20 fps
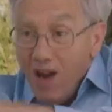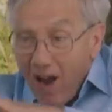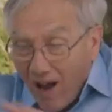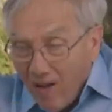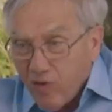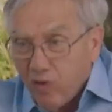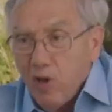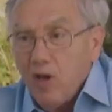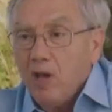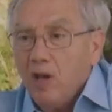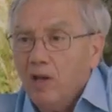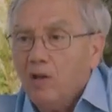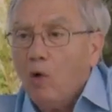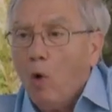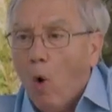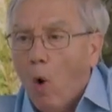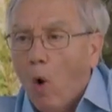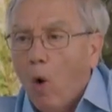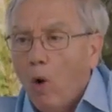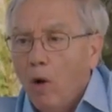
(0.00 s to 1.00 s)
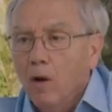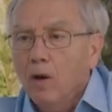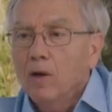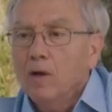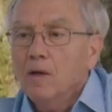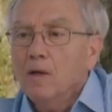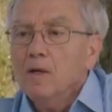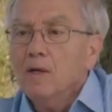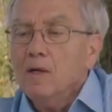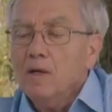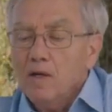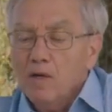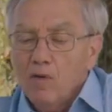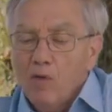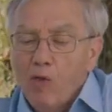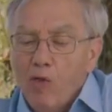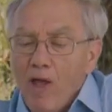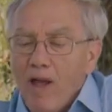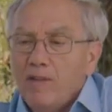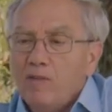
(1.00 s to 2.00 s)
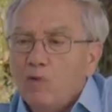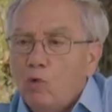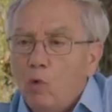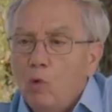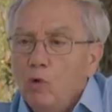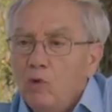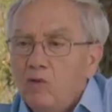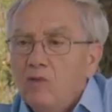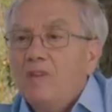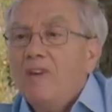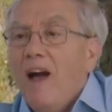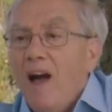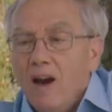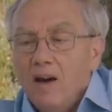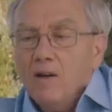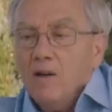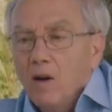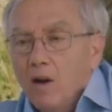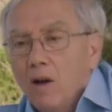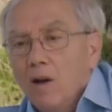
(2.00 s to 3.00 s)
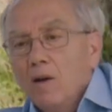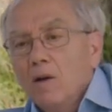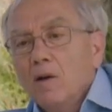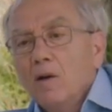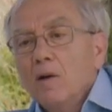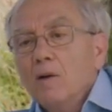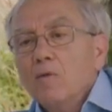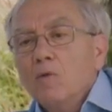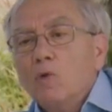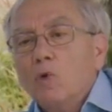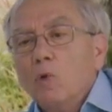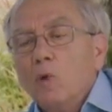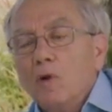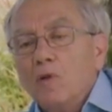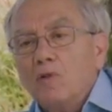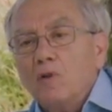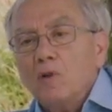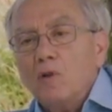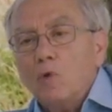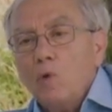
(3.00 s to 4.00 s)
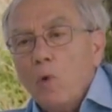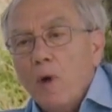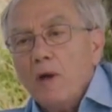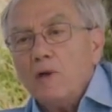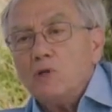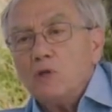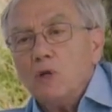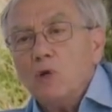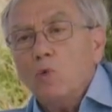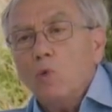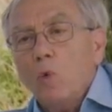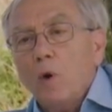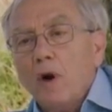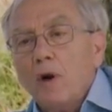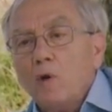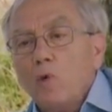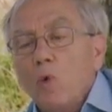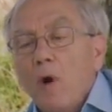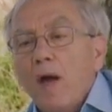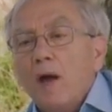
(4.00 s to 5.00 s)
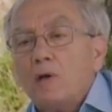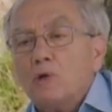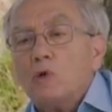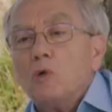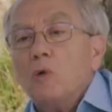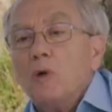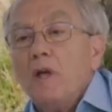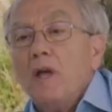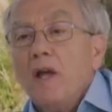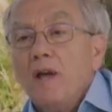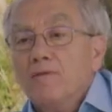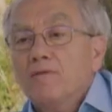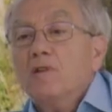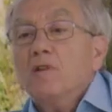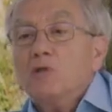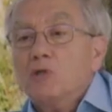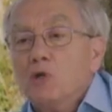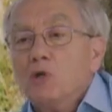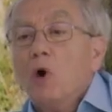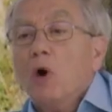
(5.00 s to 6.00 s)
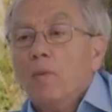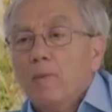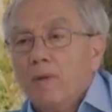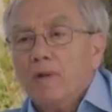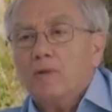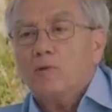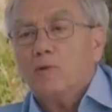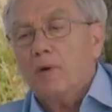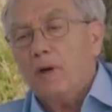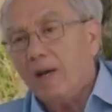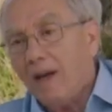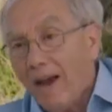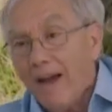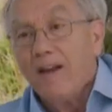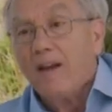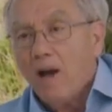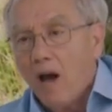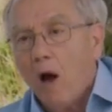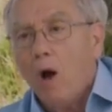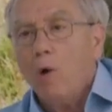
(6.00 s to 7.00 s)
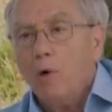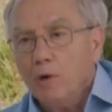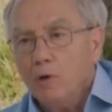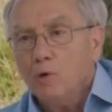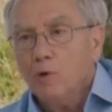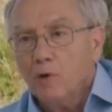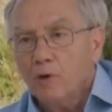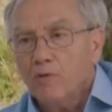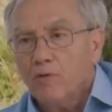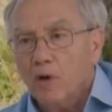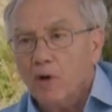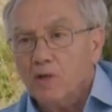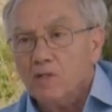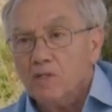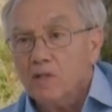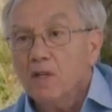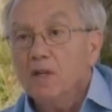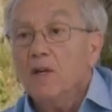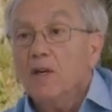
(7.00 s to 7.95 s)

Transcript: nothing at all, that could tunnel to a situation where you actually have a geometry, like our universe,